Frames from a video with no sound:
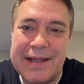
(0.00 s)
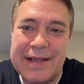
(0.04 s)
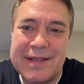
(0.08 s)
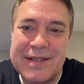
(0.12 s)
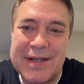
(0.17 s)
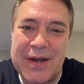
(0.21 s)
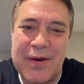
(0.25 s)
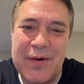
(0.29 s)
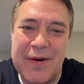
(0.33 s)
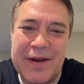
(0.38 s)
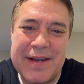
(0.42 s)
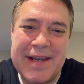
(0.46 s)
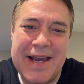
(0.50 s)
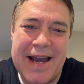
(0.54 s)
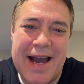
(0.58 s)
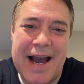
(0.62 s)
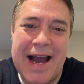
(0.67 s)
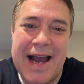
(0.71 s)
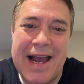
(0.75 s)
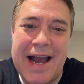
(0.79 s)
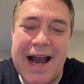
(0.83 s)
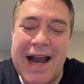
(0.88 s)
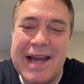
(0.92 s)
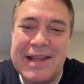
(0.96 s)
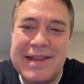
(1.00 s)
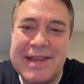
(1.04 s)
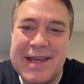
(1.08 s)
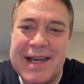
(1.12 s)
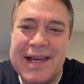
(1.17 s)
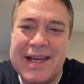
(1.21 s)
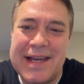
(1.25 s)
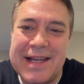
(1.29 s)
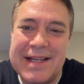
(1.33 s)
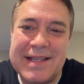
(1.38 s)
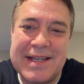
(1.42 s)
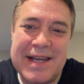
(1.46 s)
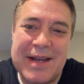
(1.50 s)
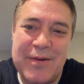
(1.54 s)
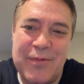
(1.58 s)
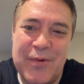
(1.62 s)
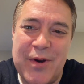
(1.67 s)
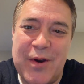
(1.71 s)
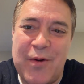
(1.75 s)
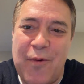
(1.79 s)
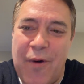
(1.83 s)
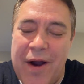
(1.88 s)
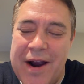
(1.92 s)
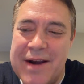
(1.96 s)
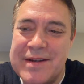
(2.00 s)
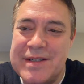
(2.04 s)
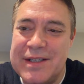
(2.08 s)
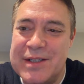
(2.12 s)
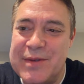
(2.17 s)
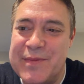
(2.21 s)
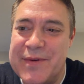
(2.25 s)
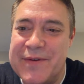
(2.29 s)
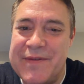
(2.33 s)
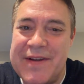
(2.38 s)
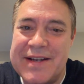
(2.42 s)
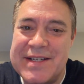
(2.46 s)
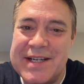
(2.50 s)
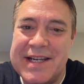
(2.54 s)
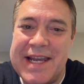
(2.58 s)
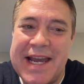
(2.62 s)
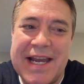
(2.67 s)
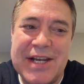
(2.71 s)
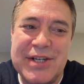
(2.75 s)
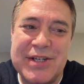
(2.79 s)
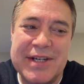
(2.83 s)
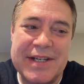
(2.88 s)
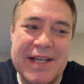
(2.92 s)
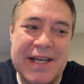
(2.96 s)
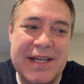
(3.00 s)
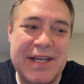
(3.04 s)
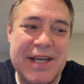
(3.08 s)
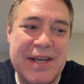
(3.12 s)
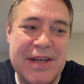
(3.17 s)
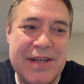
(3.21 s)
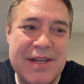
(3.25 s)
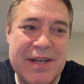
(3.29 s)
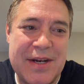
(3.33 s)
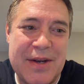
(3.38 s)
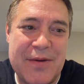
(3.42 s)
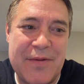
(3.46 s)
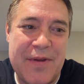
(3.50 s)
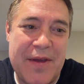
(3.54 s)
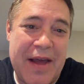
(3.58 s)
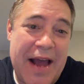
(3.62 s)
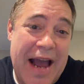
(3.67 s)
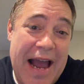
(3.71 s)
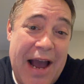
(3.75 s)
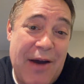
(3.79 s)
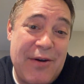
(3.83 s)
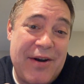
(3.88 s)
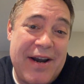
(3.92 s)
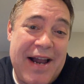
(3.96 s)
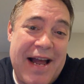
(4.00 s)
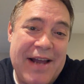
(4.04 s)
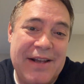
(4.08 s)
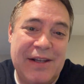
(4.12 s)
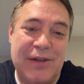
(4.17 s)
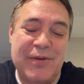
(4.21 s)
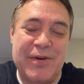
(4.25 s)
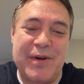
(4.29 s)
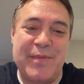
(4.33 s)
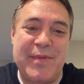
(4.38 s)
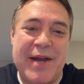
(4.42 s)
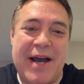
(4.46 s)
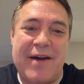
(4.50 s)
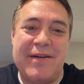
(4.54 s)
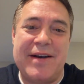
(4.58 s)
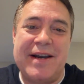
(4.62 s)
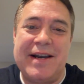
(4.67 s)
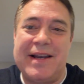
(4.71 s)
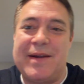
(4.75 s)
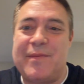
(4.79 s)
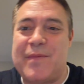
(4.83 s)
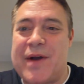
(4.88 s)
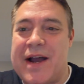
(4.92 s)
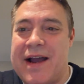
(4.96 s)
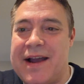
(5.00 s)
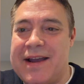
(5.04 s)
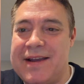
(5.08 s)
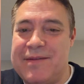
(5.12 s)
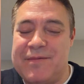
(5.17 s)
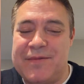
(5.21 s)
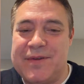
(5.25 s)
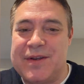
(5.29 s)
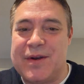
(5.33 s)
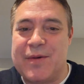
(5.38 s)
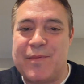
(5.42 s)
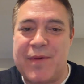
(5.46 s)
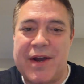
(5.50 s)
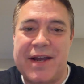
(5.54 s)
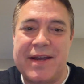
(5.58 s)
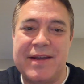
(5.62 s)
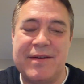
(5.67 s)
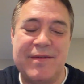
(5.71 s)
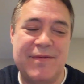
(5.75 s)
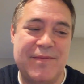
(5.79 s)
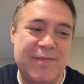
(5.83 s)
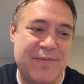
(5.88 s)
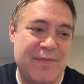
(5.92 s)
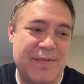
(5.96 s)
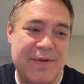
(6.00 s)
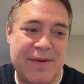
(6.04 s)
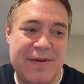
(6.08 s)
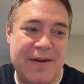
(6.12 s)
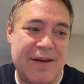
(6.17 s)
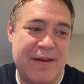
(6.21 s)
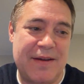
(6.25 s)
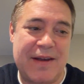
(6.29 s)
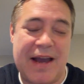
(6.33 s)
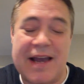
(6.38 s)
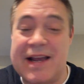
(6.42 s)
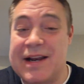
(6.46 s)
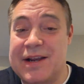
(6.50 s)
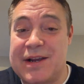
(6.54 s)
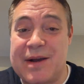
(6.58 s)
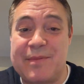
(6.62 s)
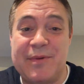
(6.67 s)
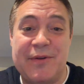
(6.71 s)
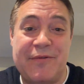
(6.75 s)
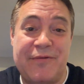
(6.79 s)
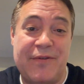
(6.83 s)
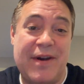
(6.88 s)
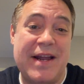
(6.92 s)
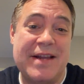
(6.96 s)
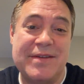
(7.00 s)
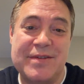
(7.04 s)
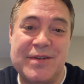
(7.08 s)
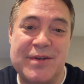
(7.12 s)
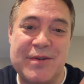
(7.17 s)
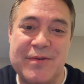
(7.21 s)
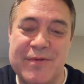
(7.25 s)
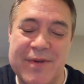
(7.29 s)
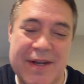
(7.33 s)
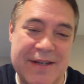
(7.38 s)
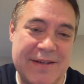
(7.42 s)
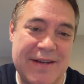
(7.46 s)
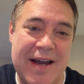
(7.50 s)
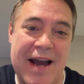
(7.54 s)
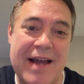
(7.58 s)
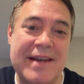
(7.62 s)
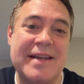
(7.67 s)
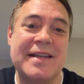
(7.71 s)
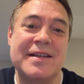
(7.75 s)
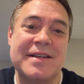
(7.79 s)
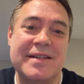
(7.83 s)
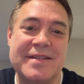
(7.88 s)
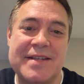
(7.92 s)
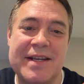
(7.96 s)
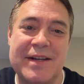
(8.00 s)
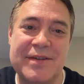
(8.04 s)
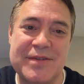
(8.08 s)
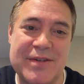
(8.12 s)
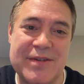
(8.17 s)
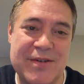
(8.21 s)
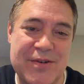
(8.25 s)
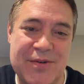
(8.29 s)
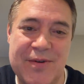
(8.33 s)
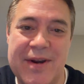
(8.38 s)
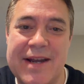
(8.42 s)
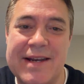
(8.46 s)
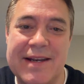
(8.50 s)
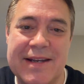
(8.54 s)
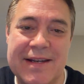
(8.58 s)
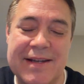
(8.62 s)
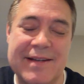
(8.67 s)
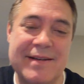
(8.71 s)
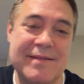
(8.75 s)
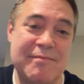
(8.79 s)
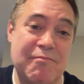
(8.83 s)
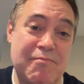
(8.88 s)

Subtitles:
So yeah, I think it requires a little bit of education. Like how did I learn about it? I had a couple of friends who had gotten into sales and trading, and